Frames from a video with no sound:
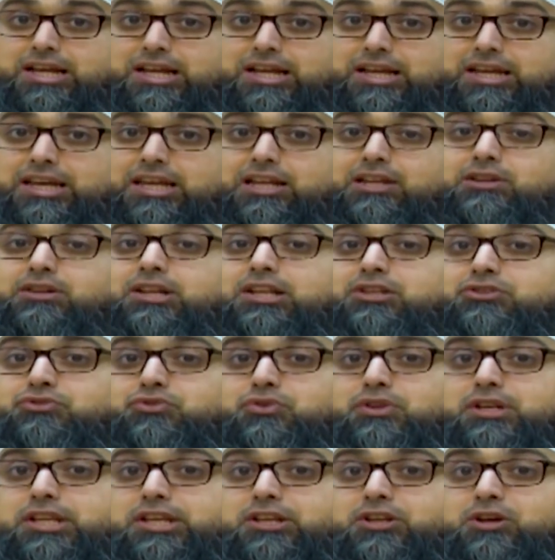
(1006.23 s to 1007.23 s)
he
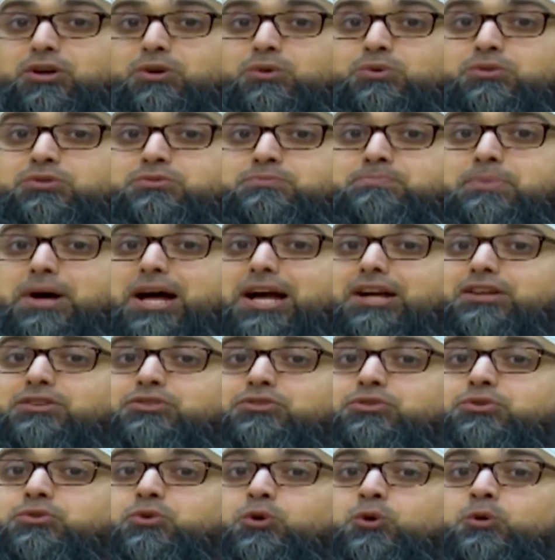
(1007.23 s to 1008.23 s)
literally goes back
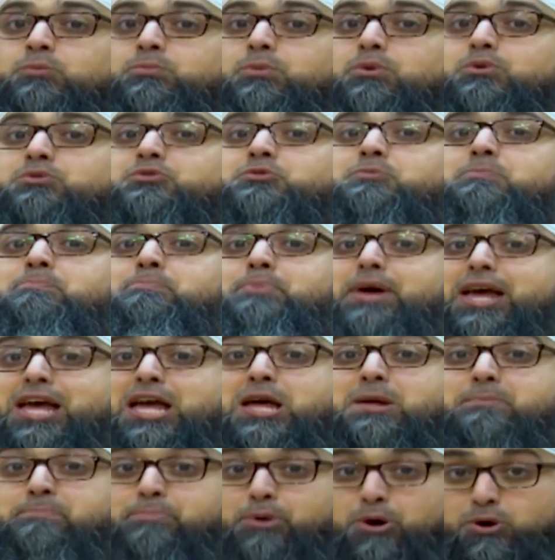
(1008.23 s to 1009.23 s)
to almost
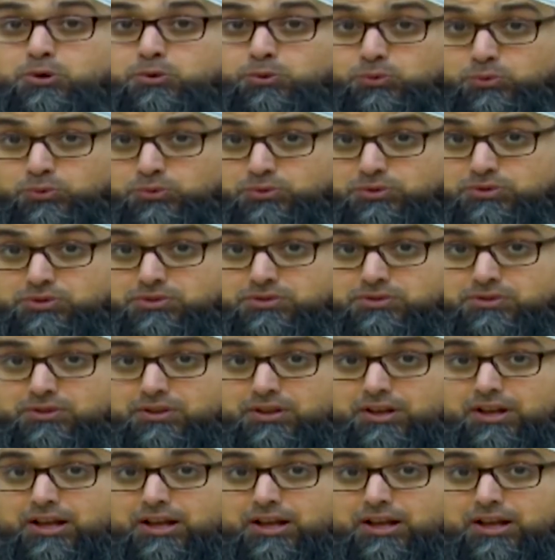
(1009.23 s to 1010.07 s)
bare bones.